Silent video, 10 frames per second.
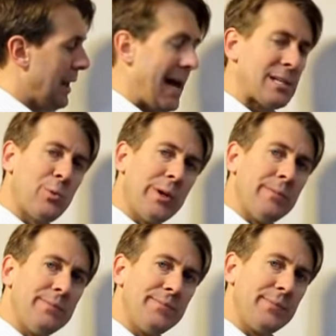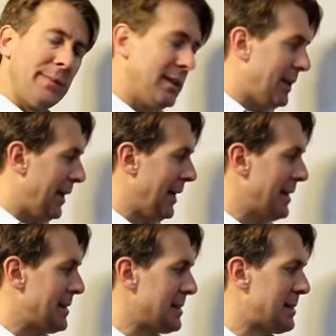Last one
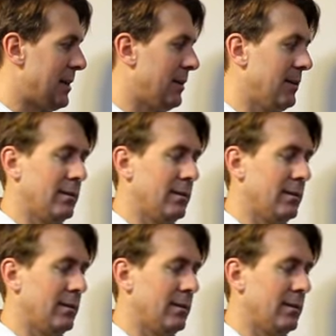is,